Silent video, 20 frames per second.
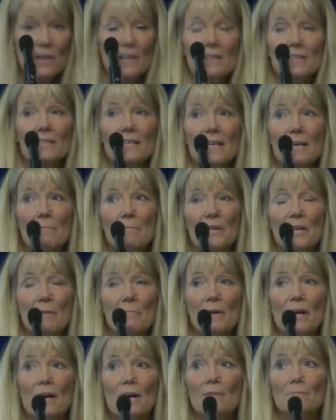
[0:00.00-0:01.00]
to say a bit
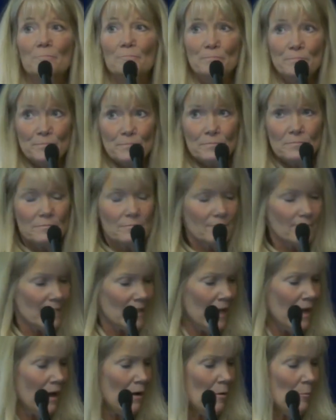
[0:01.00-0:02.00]
about
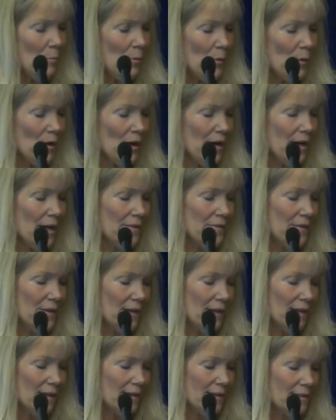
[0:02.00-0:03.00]
how important I
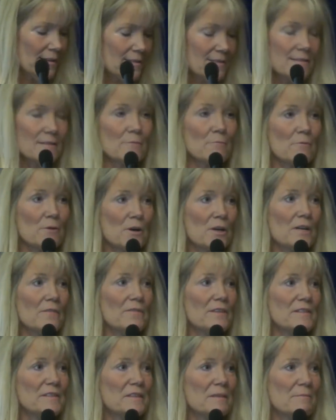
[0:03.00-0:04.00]
think it is, the work of
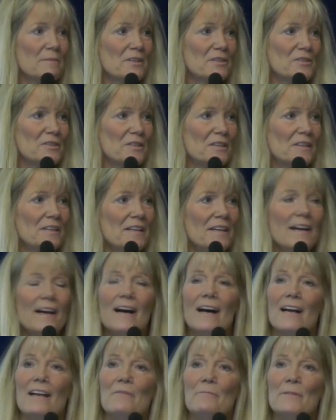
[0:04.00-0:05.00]
this commission.
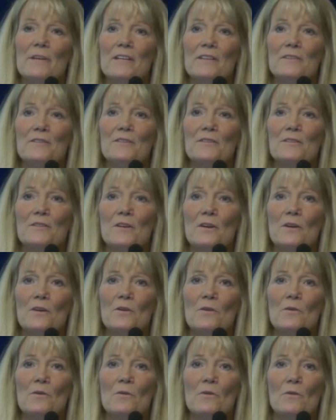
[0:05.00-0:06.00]
I have been
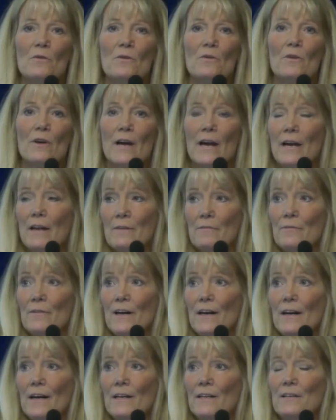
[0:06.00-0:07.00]
so
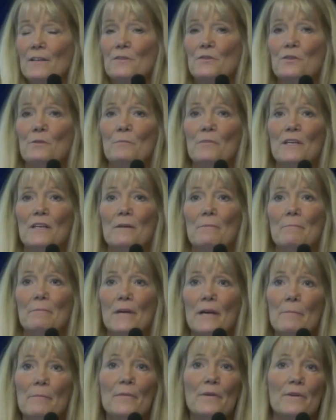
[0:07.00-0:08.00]
gratified to be a
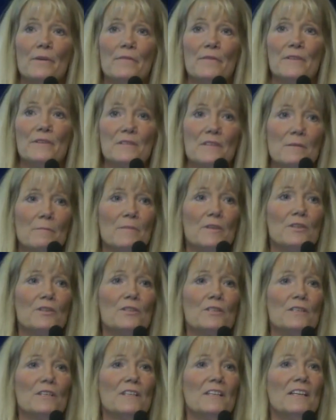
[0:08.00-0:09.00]
member of this
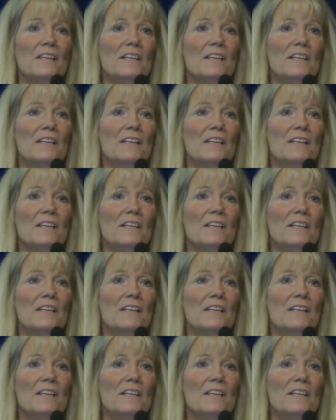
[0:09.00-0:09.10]
commission